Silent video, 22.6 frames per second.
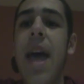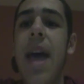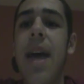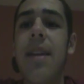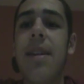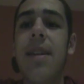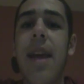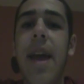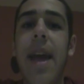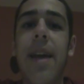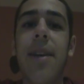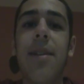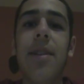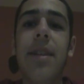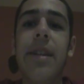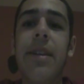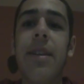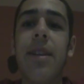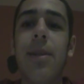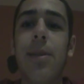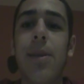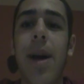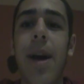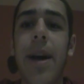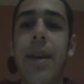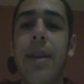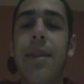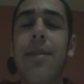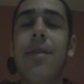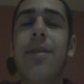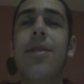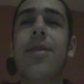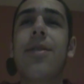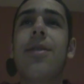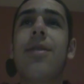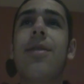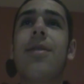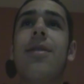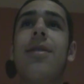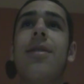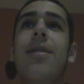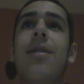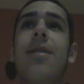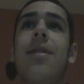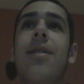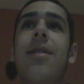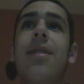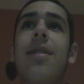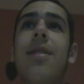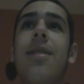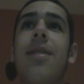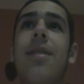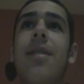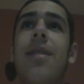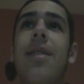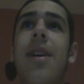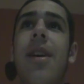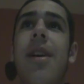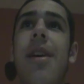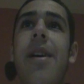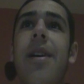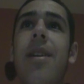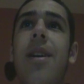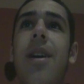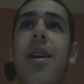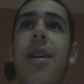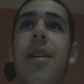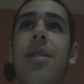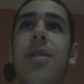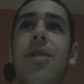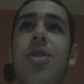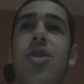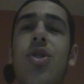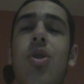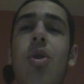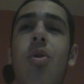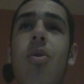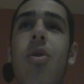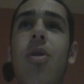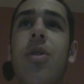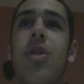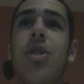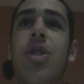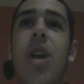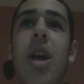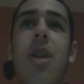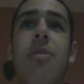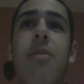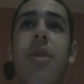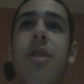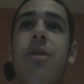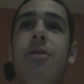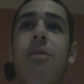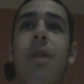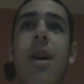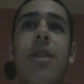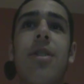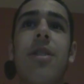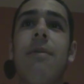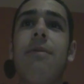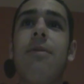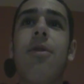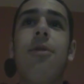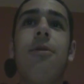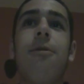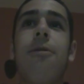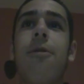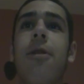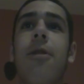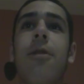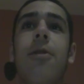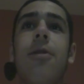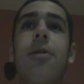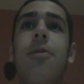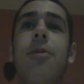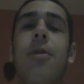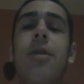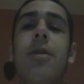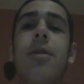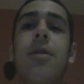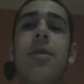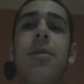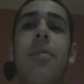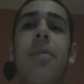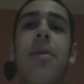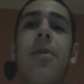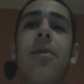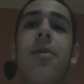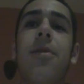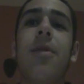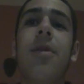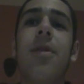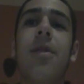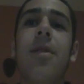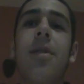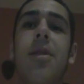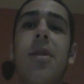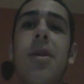10 Alien Alliance. This show called Generator Rex. I have no freaking clue what it's about.